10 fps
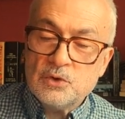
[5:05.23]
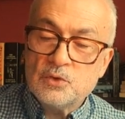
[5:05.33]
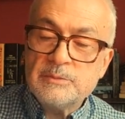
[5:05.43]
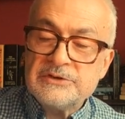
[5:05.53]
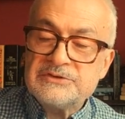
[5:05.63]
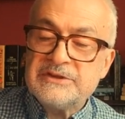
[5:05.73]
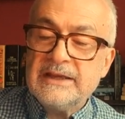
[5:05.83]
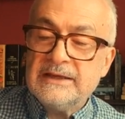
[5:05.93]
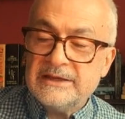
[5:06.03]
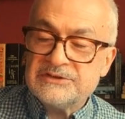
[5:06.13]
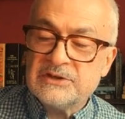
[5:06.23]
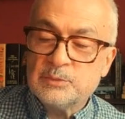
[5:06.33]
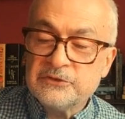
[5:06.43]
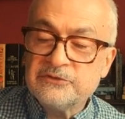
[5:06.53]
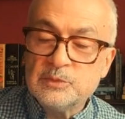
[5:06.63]
Almost daily,
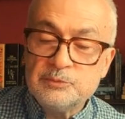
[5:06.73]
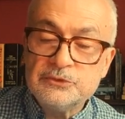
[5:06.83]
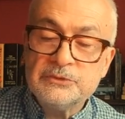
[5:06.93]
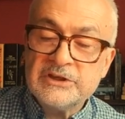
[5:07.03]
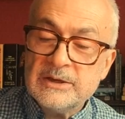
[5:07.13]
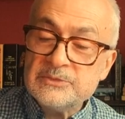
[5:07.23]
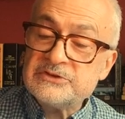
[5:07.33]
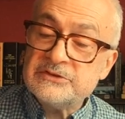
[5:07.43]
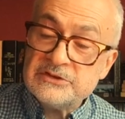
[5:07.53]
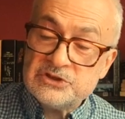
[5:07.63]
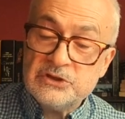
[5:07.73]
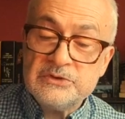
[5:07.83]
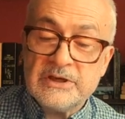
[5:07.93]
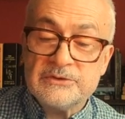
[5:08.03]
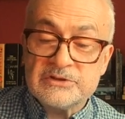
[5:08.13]
someone from abroad comes to the
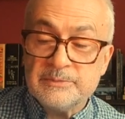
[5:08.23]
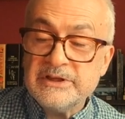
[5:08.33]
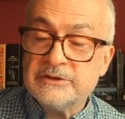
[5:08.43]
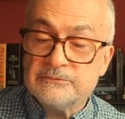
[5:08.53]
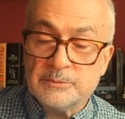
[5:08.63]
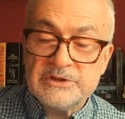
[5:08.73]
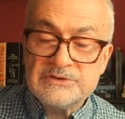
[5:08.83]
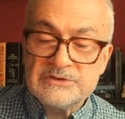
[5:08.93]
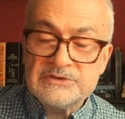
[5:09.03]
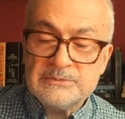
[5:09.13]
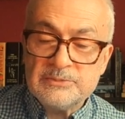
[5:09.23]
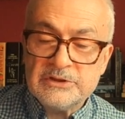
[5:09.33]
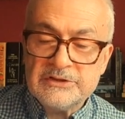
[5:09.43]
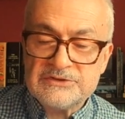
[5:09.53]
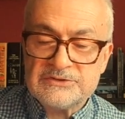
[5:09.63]
studio to meet the Robinsons in
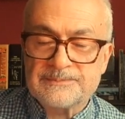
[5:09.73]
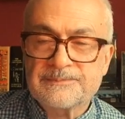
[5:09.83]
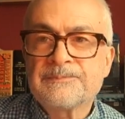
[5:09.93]
person.